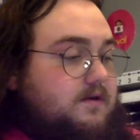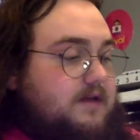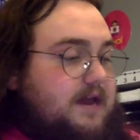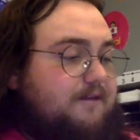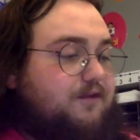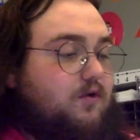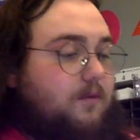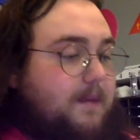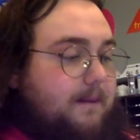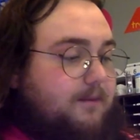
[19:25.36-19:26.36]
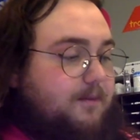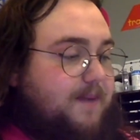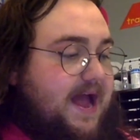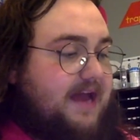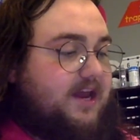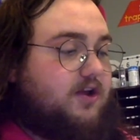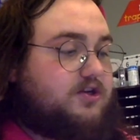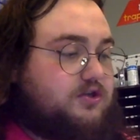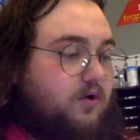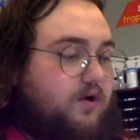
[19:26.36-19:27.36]
If you remember back in our
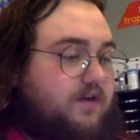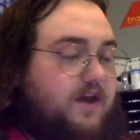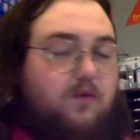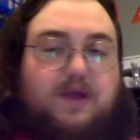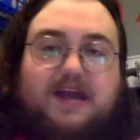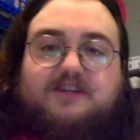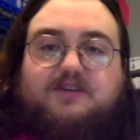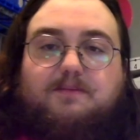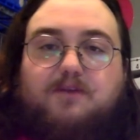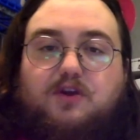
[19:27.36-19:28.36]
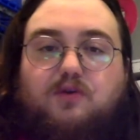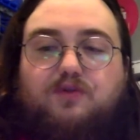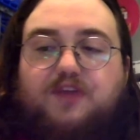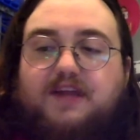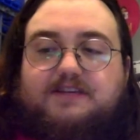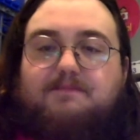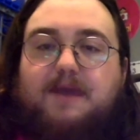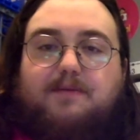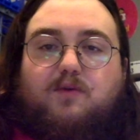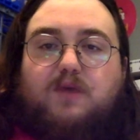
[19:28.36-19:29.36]
story there, we had some new things that
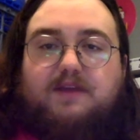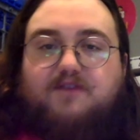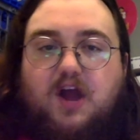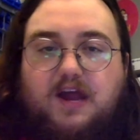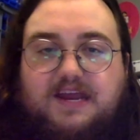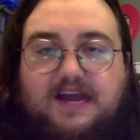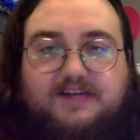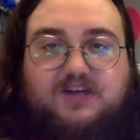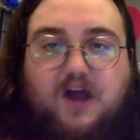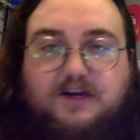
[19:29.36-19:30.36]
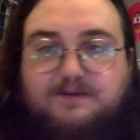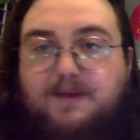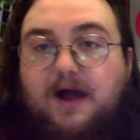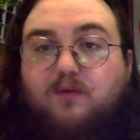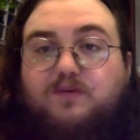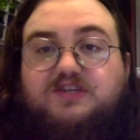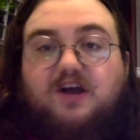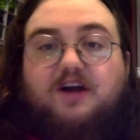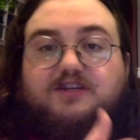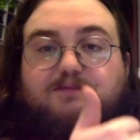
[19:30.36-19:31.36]
maybe we have not yet talked about. We
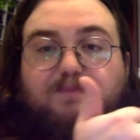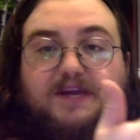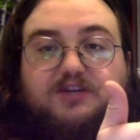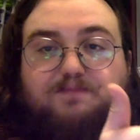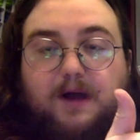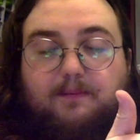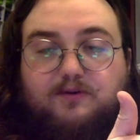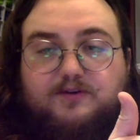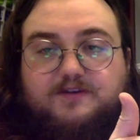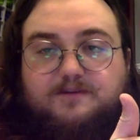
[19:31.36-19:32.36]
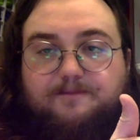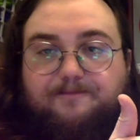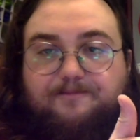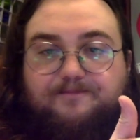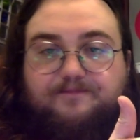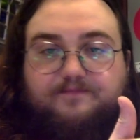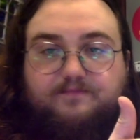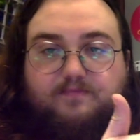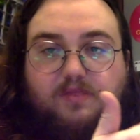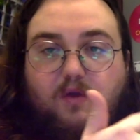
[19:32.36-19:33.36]
saw speech bubbles.
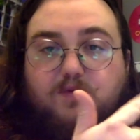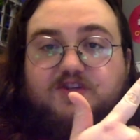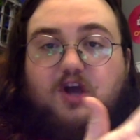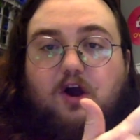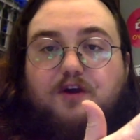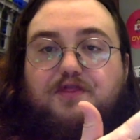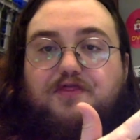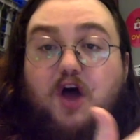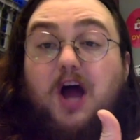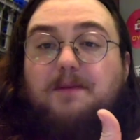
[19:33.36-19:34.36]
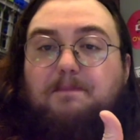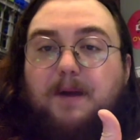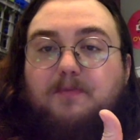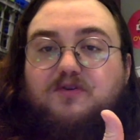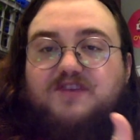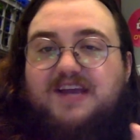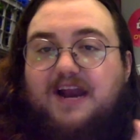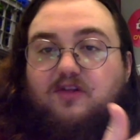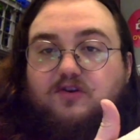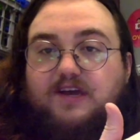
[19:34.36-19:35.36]
We saw our thought bubbles that
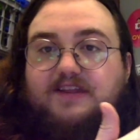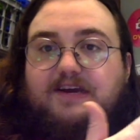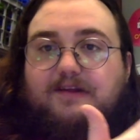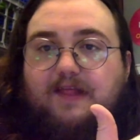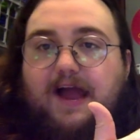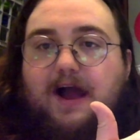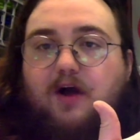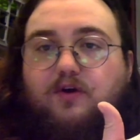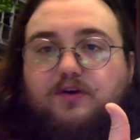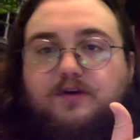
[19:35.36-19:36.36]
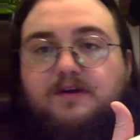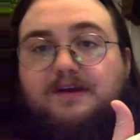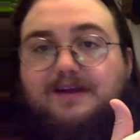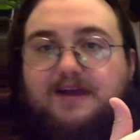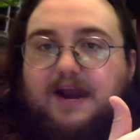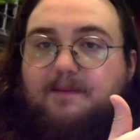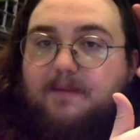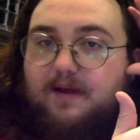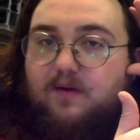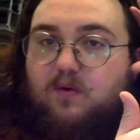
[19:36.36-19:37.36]
kind of look like the cloud, kind of
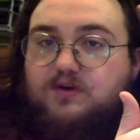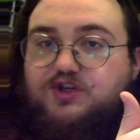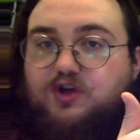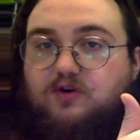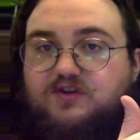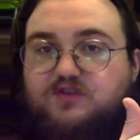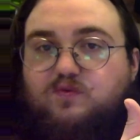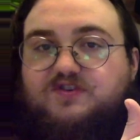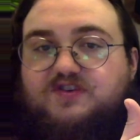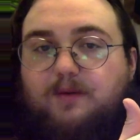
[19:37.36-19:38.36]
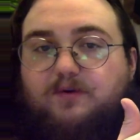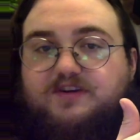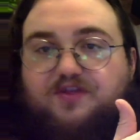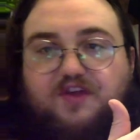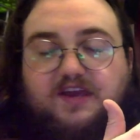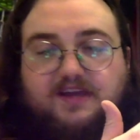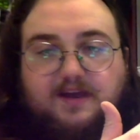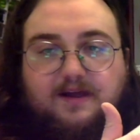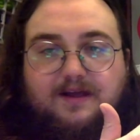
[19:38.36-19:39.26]
shows us what someone is thinking.